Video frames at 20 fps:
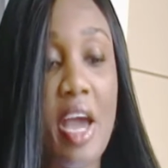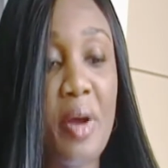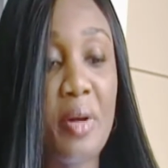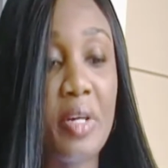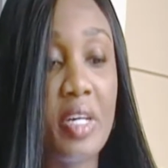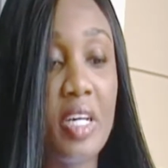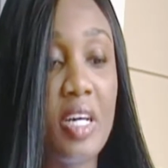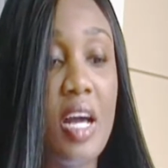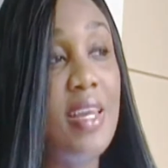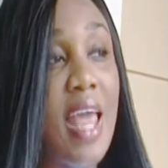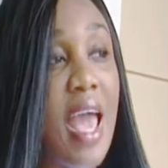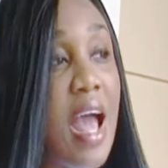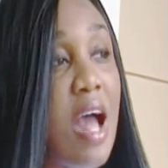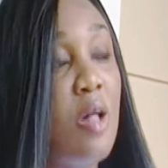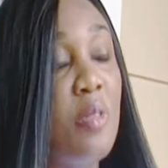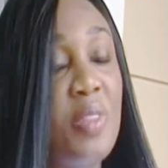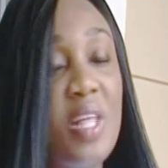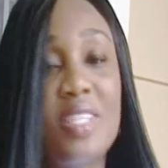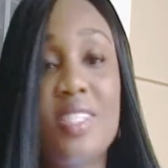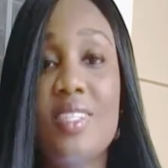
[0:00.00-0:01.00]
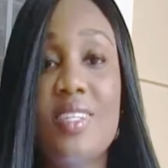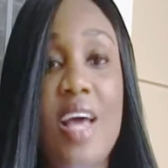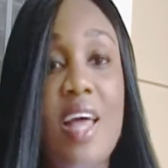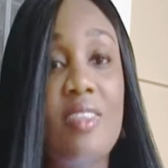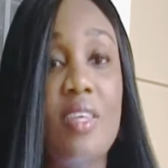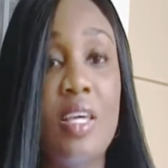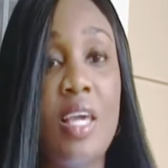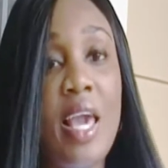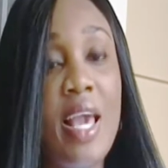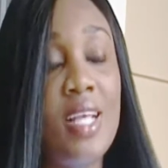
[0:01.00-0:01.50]
era, now that's not
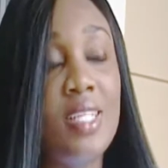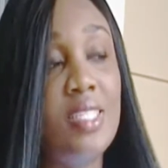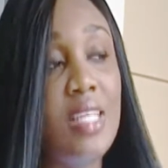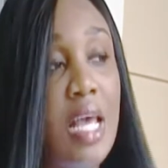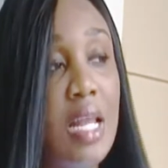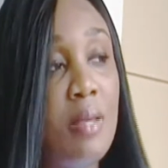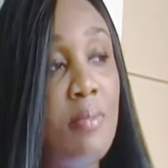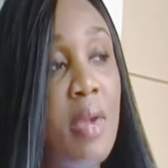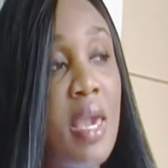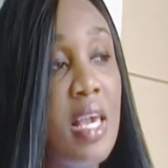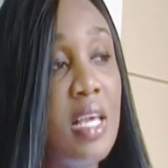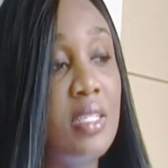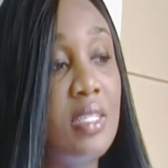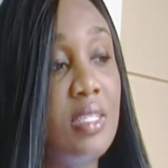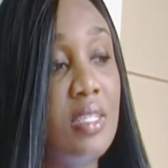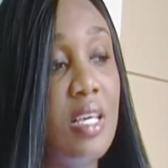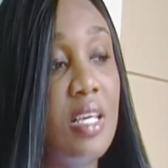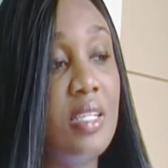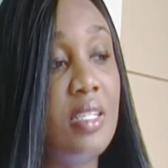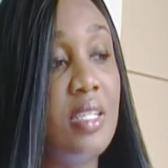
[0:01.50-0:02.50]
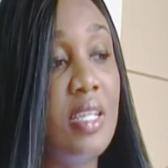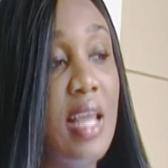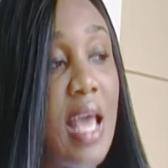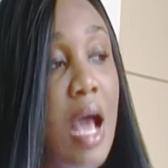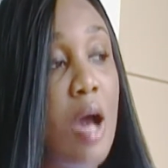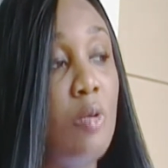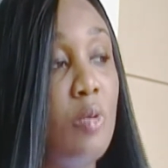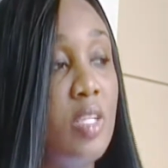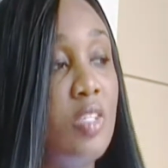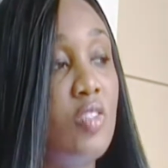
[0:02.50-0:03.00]
the case. Anime is
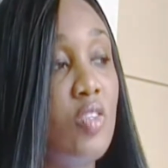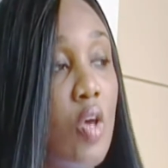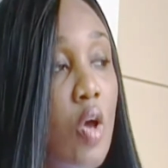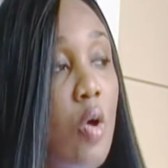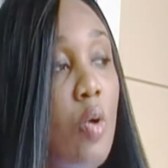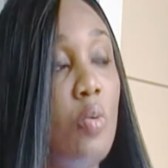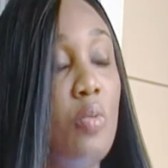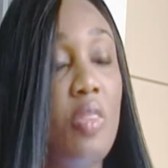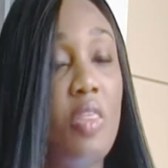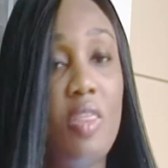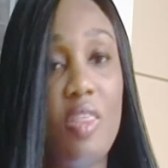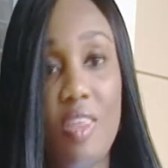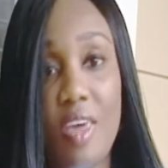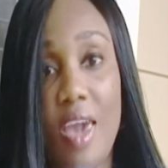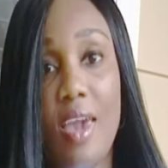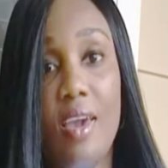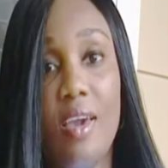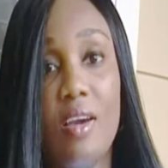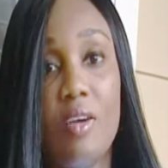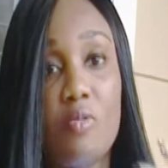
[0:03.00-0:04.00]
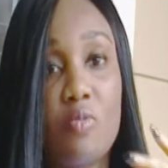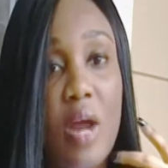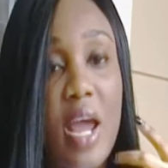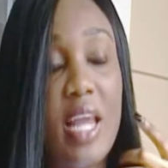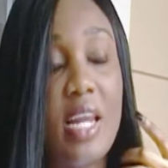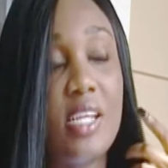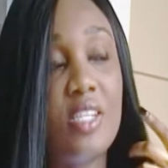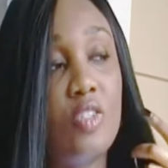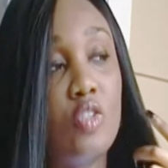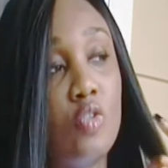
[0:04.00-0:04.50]
now its own thing,
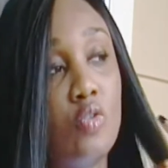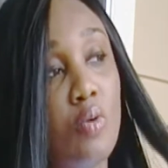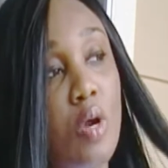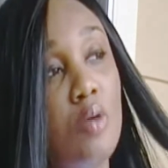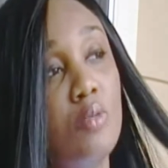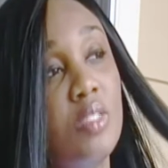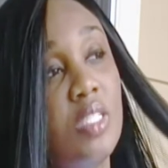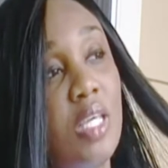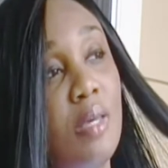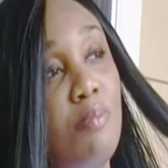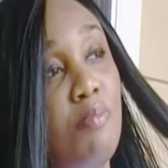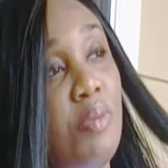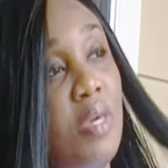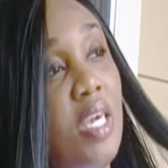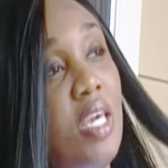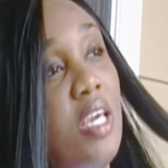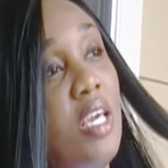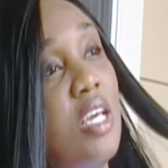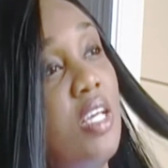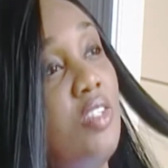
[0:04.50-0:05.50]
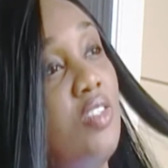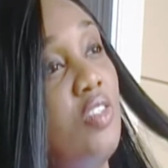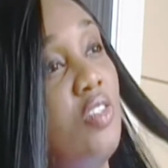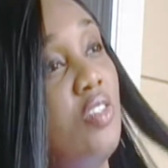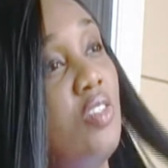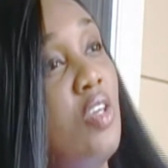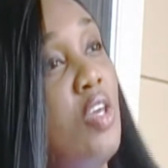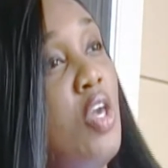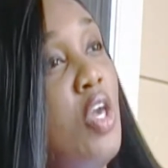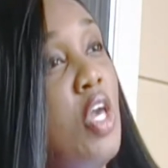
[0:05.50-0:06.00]
right? It's grown to be
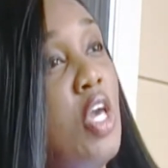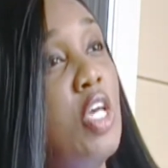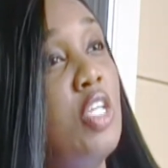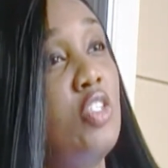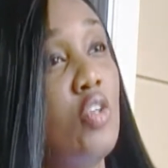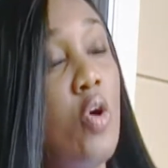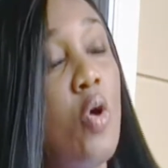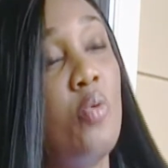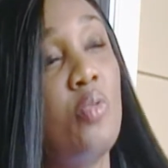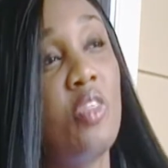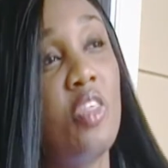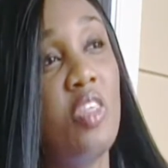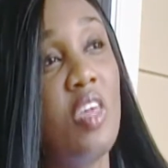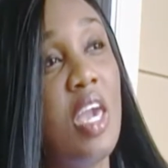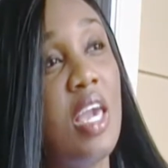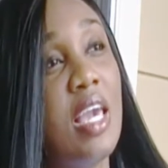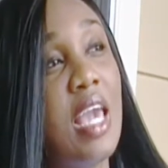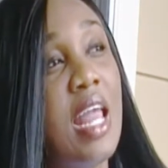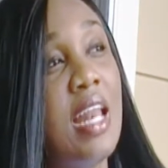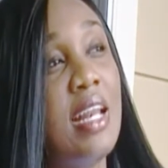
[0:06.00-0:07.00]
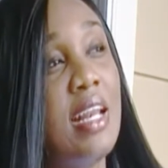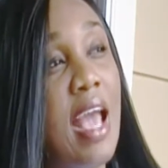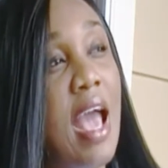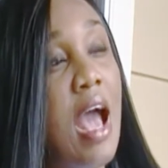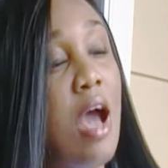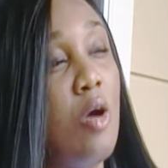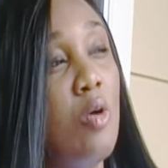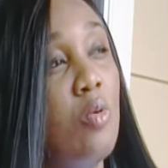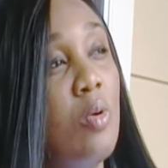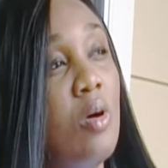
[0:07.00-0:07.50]
its own thing. And
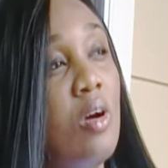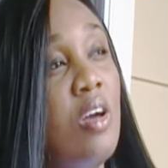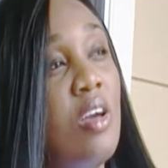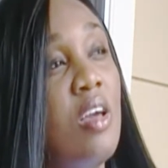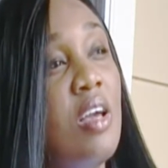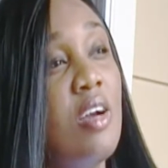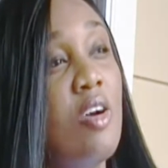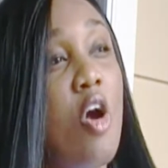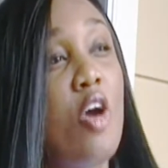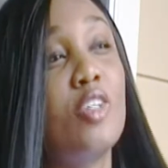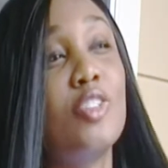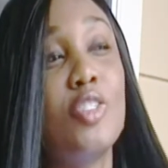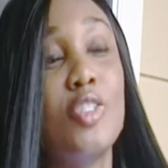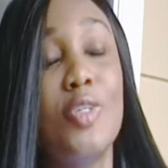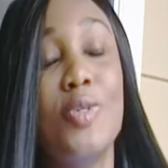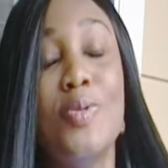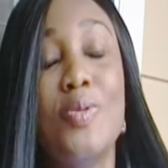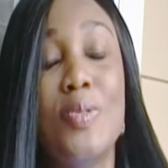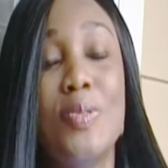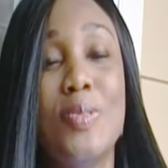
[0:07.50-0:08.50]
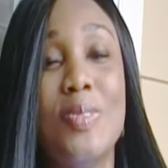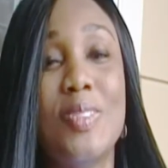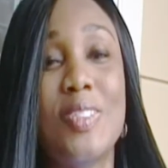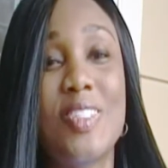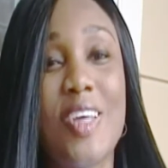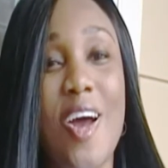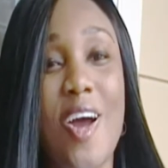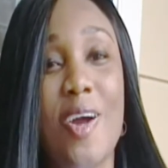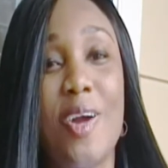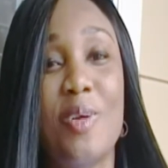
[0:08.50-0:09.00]
now
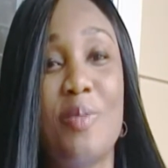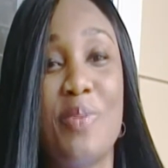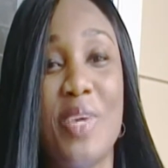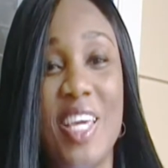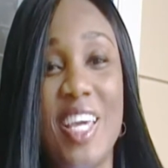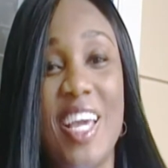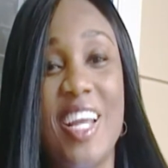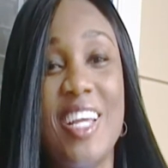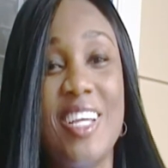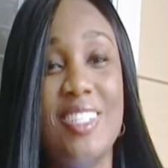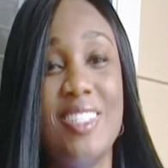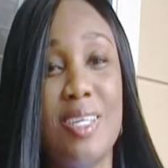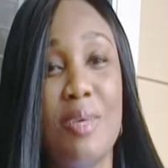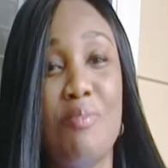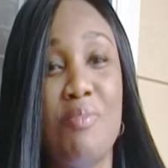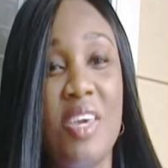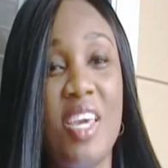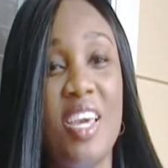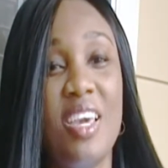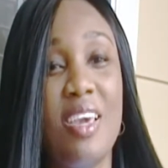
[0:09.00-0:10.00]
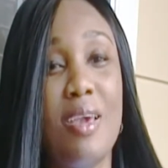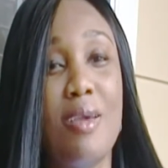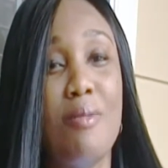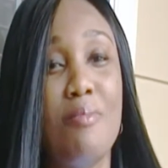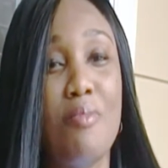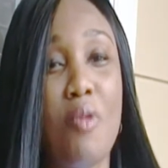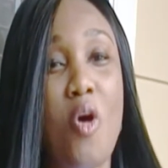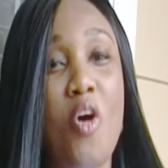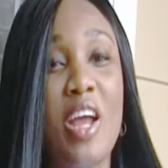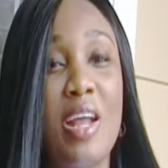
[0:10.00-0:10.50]
cartoons are beginning to be
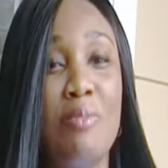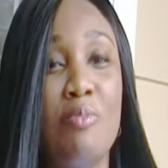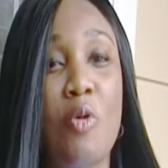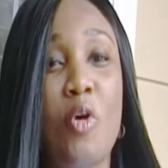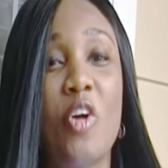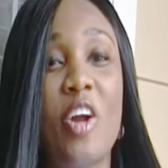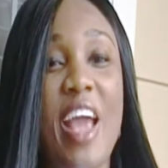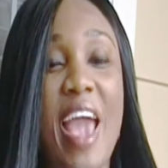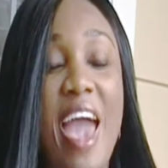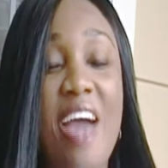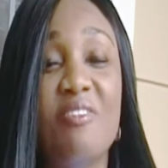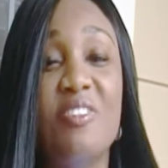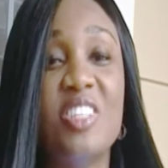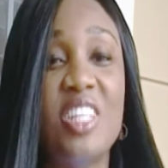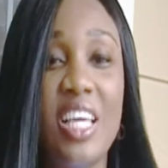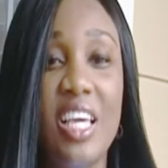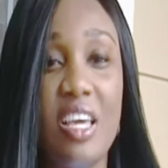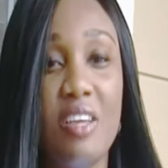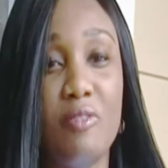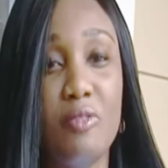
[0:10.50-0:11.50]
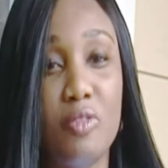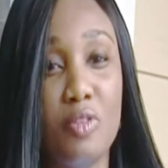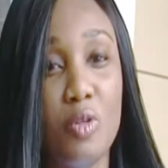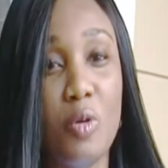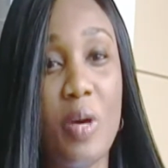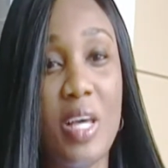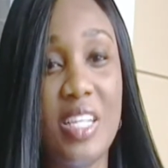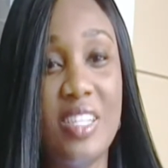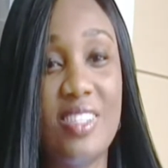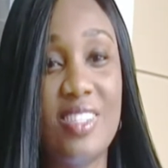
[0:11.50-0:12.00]
more and more heavily
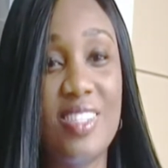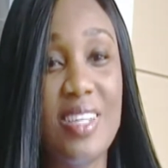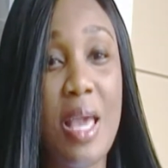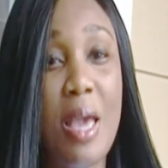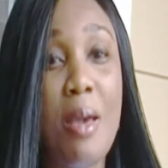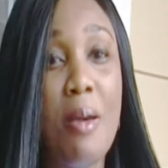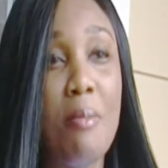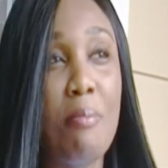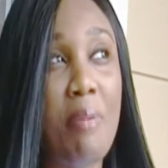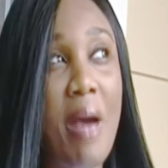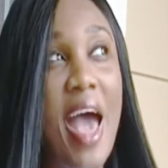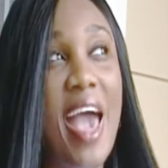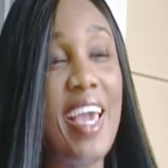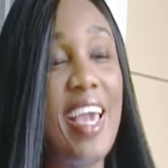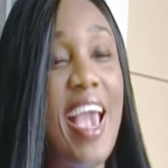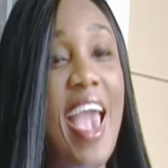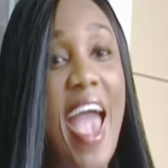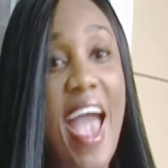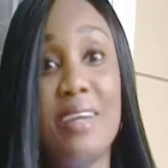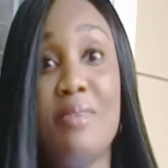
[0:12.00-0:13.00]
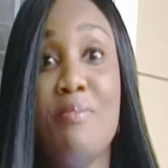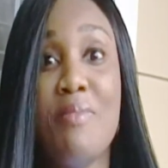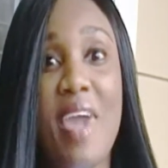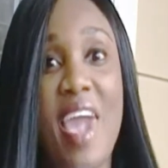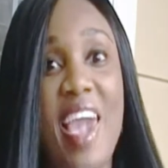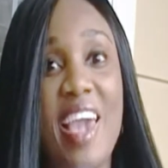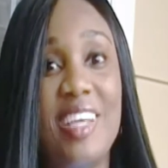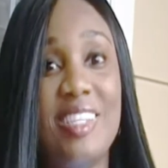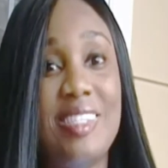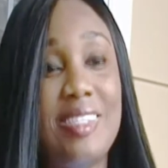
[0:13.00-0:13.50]
influenced by
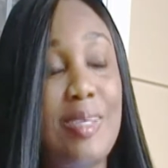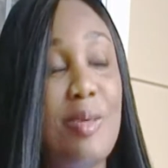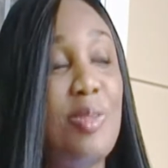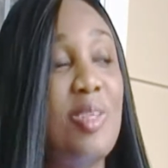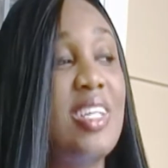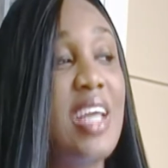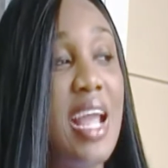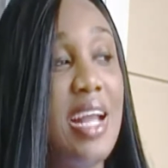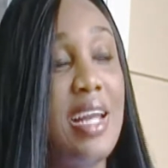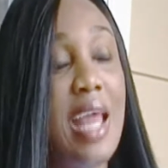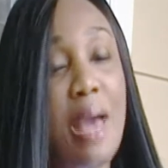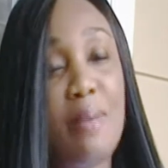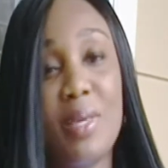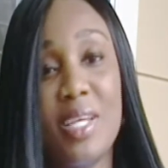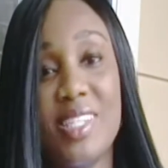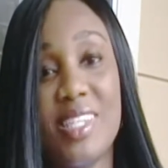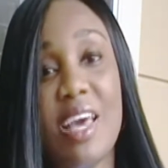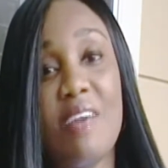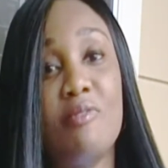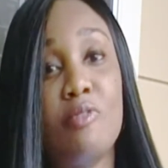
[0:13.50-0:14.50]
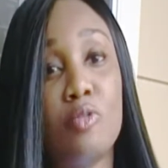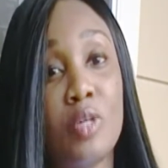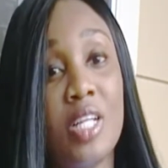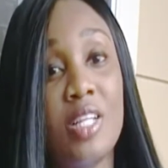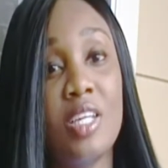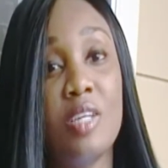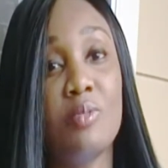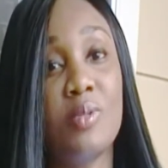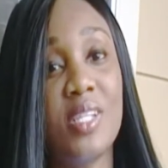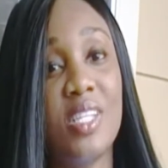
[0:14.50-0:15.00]
anime. So the dynamics have
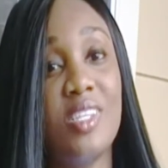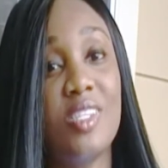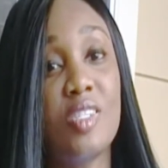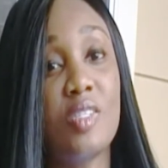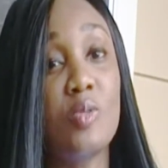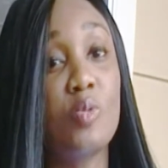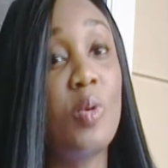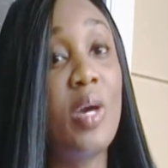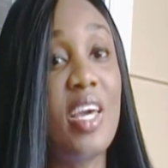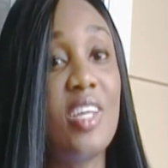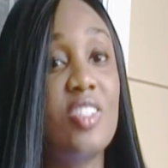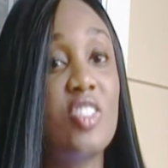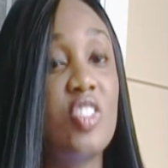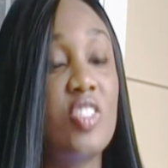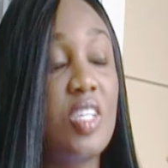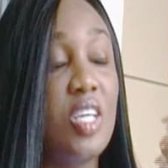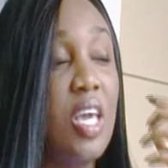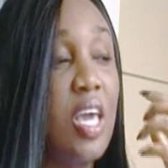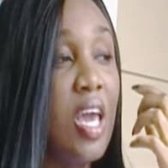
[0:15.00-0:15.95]
really, really switched.